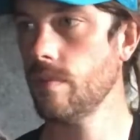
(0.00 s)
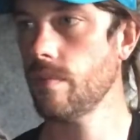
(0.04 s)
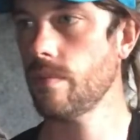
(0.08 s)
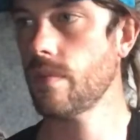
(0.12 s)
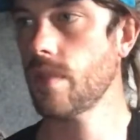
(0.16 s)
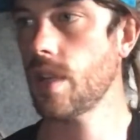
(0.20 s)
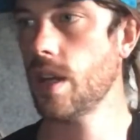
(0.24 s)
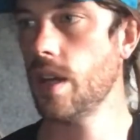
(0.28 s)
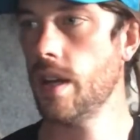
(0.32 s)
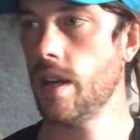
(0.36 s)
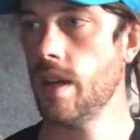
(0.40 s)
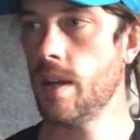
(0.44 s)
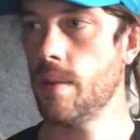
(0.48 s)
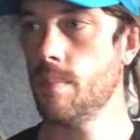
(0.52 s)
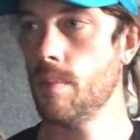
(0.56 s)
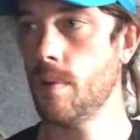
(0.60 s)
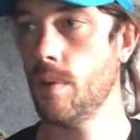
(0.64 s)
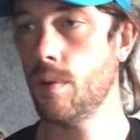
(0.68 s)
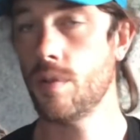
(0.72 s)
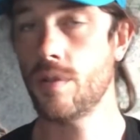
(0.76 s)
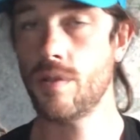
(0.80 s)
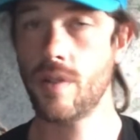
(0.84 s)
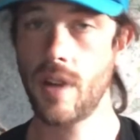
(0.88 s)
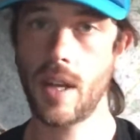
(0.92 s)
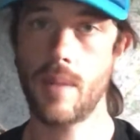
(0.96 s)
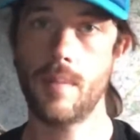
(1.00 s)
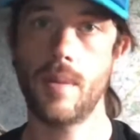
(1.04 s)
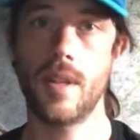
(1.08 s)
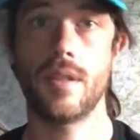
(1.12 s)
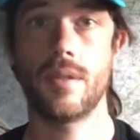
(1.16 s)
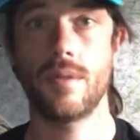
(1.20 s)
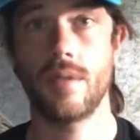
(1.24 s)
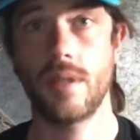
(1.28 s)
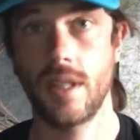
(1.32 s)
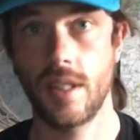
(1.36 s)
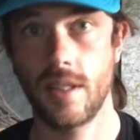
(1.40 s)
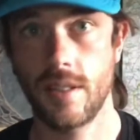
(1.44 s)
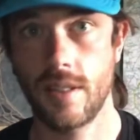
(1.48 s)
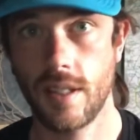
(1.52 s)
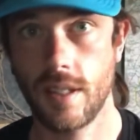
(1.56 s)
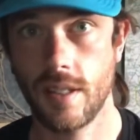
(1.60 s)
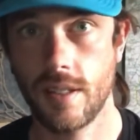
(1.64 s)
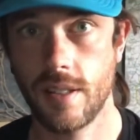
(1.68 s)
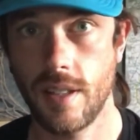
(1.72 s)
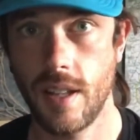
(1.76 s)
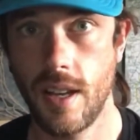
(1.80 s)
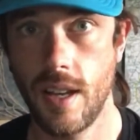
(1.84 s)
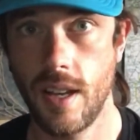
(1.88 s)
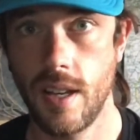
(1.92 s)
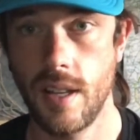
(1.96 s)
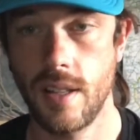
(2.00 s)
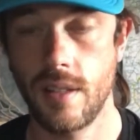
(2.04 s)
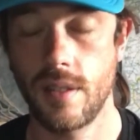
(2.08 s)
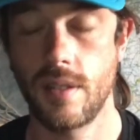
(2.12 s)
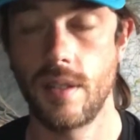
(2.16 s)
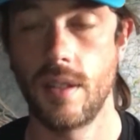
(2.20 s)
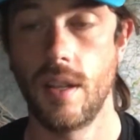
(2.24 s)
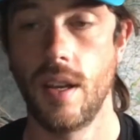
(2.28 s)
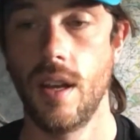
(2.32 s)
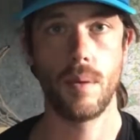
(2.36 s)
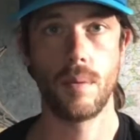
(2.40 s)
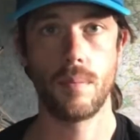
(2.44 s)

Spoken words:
I would recommend doing it in 6 days.